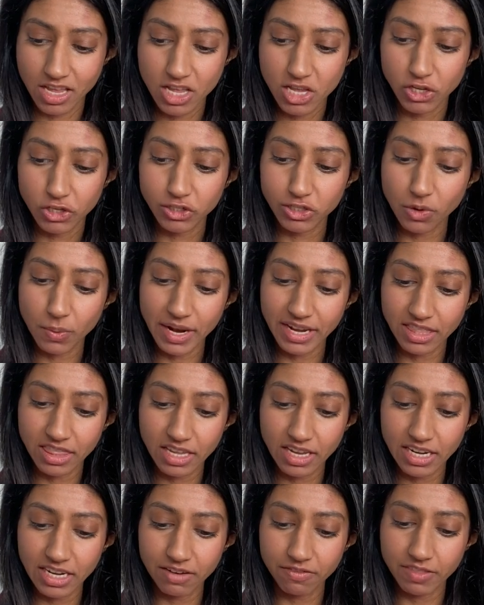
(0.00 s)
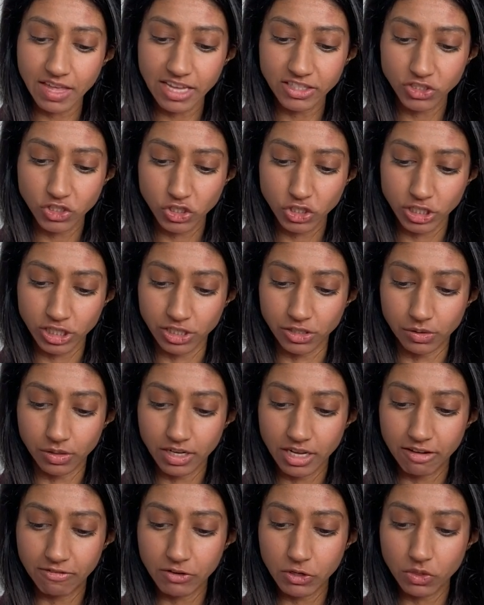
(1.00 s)
So I think if that's true,
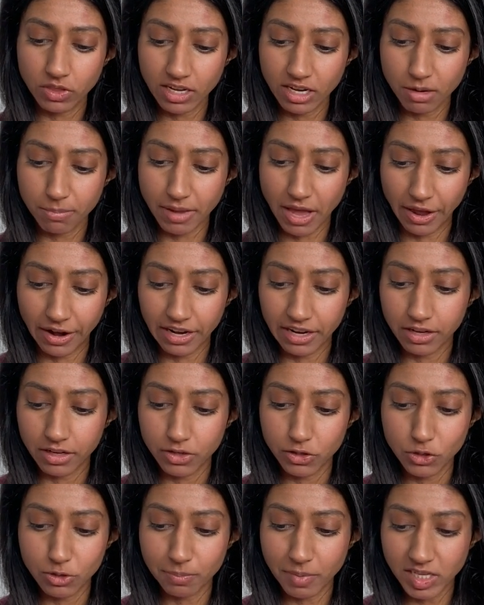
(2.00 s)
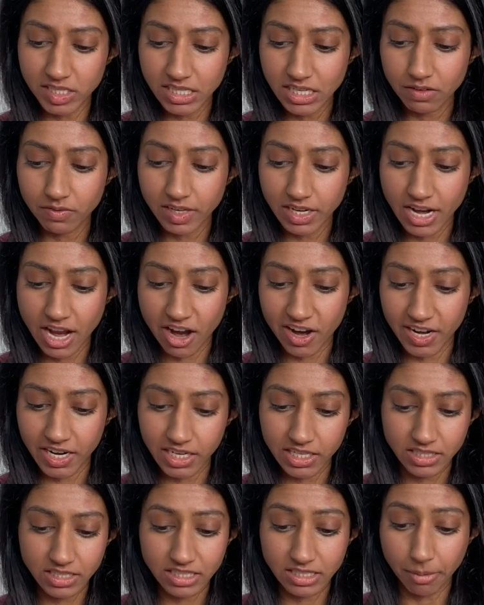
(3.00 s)
if you think about it, you must have
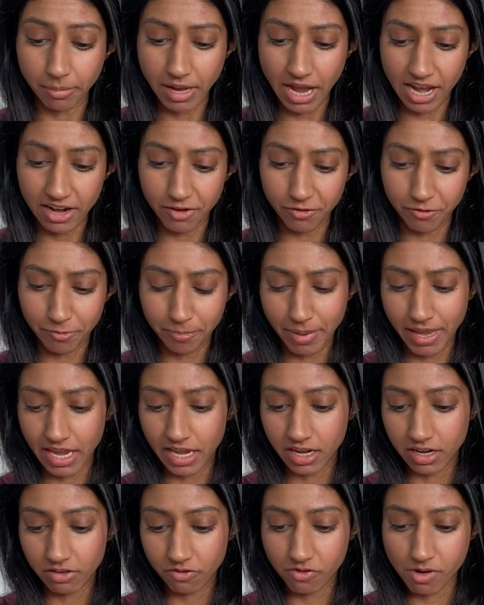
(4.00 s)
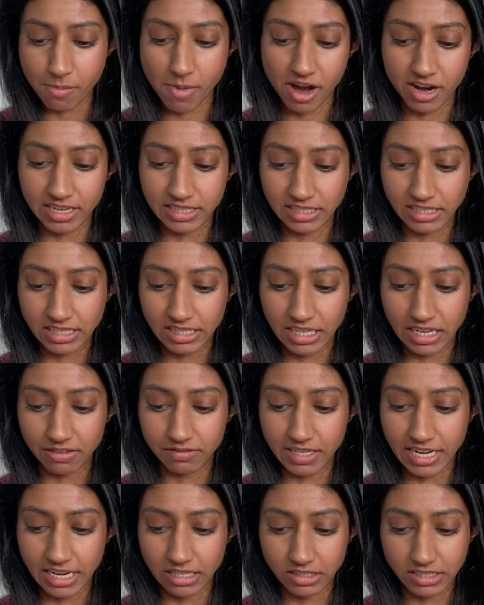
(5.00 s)
inherited some kind of pain from our enslaved
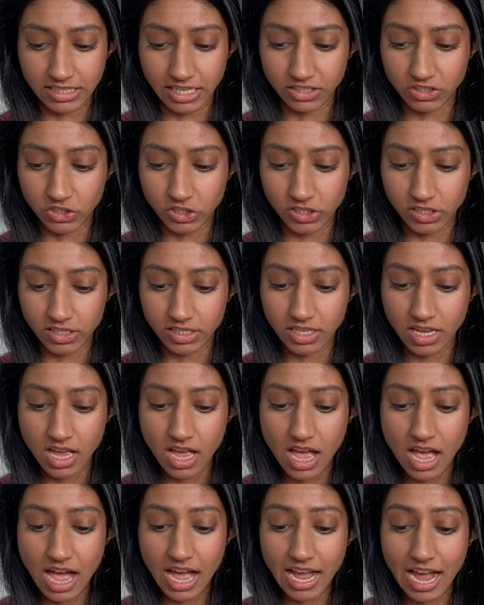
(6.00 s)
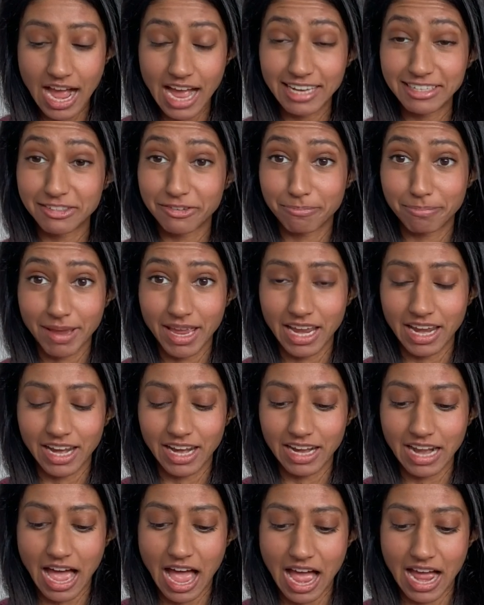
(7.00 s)
ancestors, a kind of
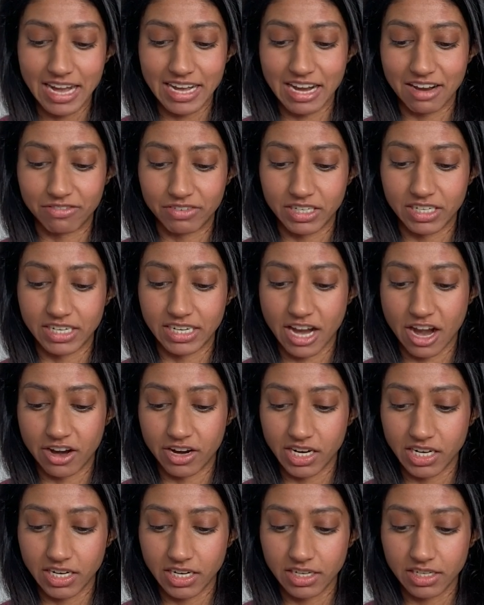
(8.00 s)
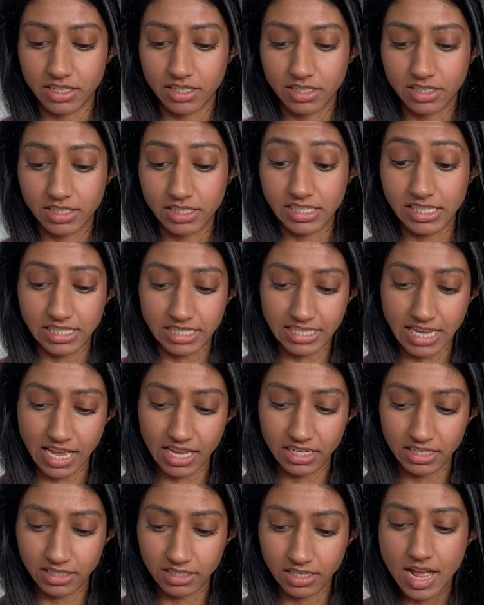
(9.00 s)
pain I never inherited, he said.
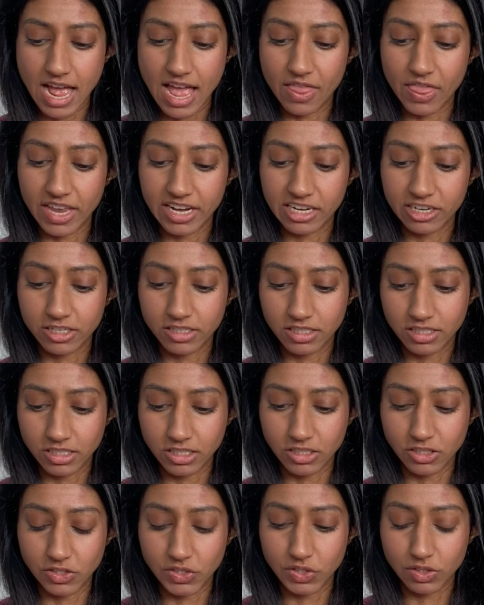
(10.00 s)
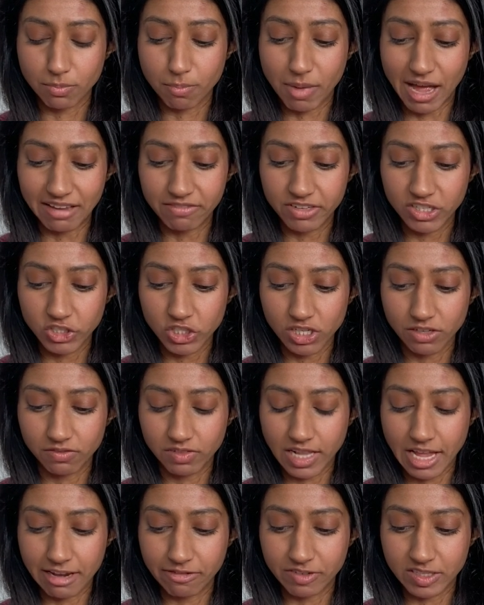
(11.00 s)
And then he continues, my vision of
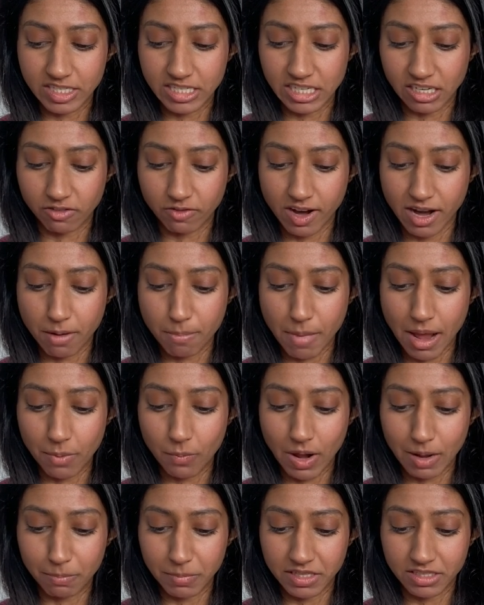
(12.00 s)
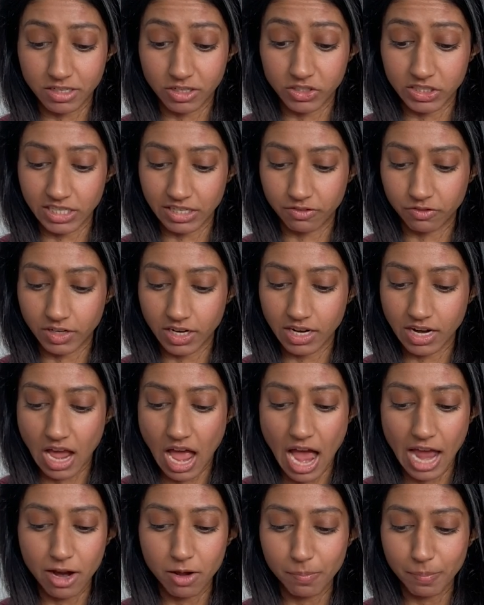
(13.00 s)
life is different. My weapons are different.
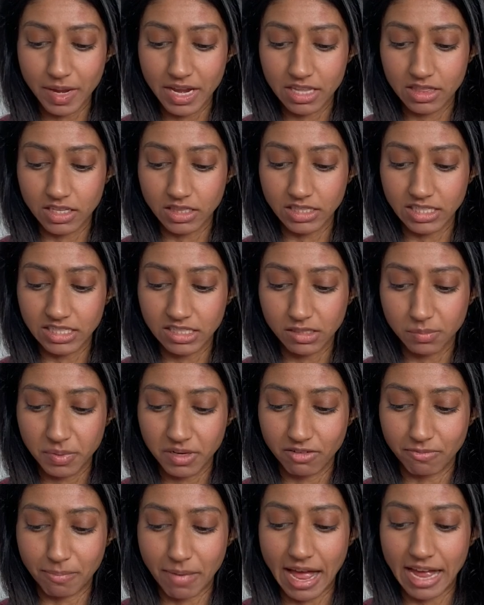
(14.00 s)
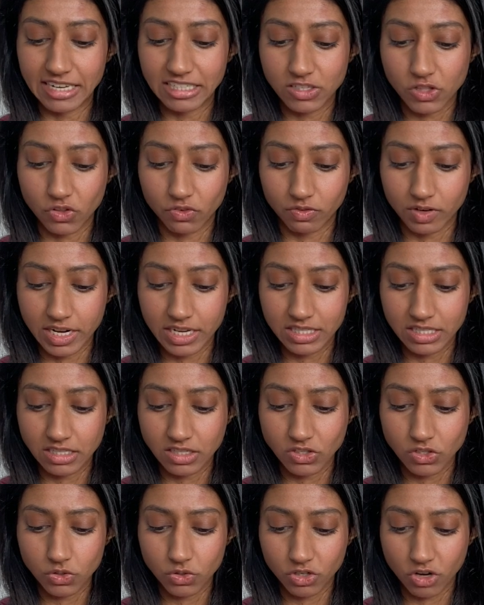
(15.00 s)
I don't pay the least bit of mind to the
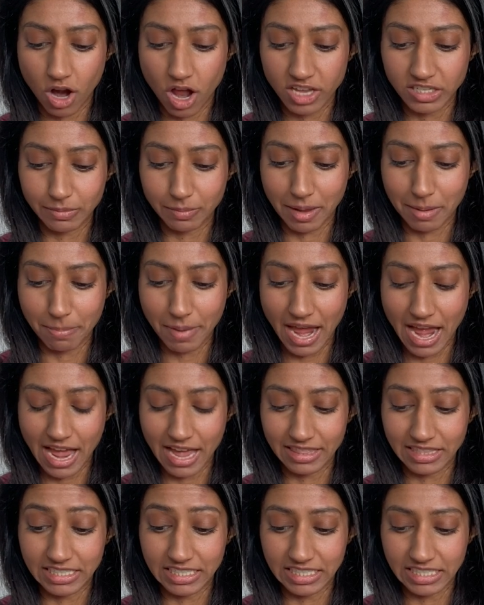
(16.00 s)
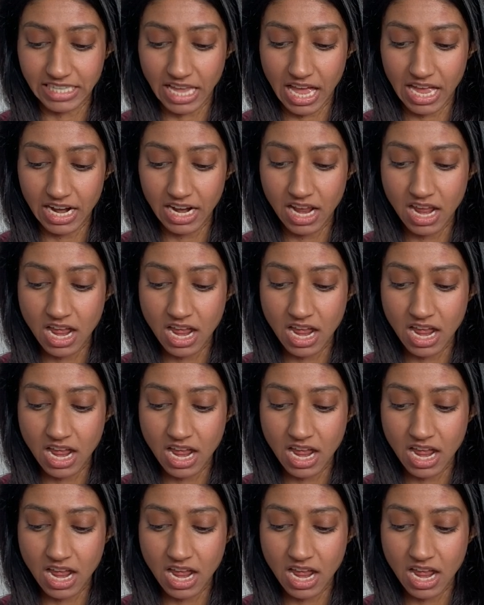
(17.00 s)
racists who cross my path, he said.